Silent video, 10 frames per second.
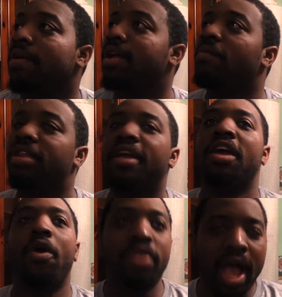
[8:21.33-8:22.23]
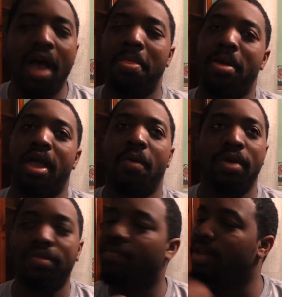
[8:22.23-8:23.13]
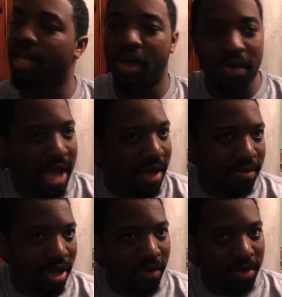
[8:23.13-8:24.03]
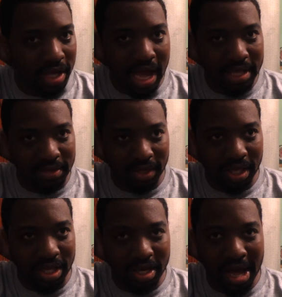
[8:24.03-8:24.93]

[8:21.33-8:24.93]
and when they go down there with King